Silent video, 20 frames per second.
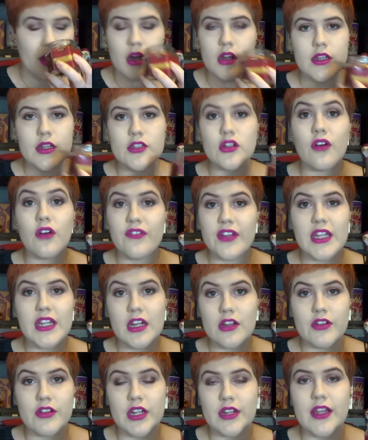It's got vanilla
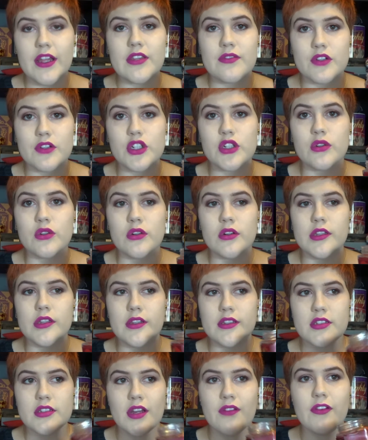in it, that's for sure.
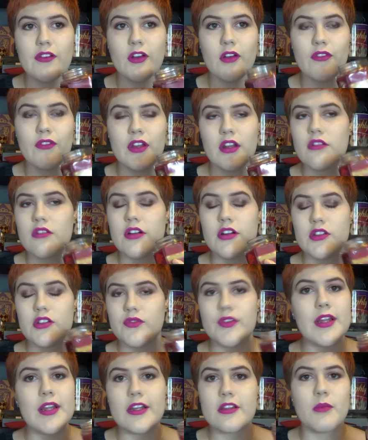It's definitely got vanilla in, because
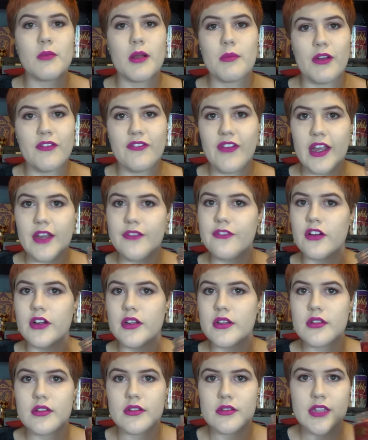vanilla is like my favourite
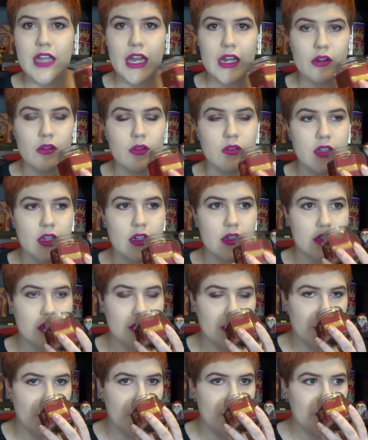candle scent.
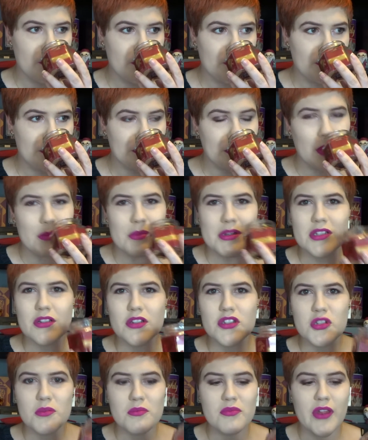But it's got
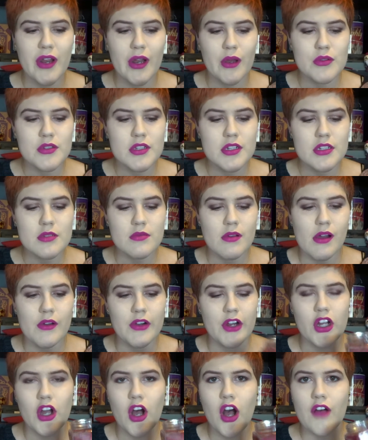something else in as well, and
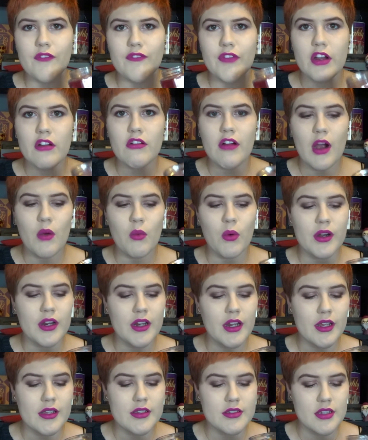I can't figure out what it
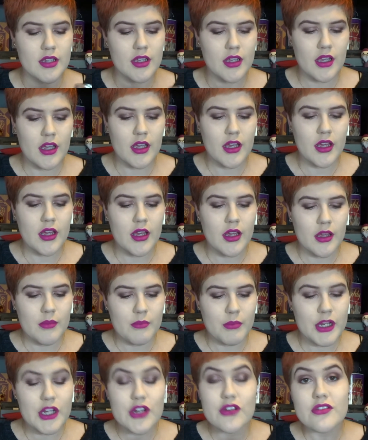is.
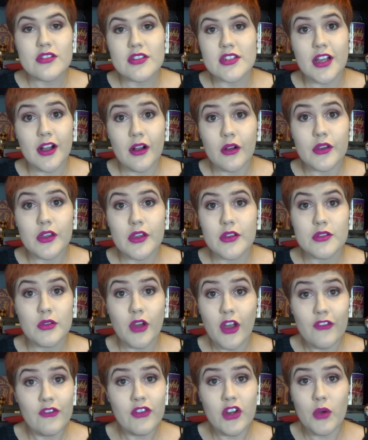But it doesn't tell you, so I
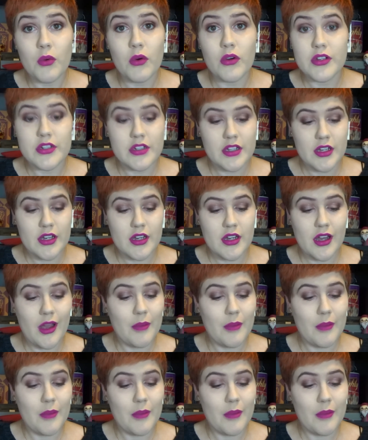have no idea.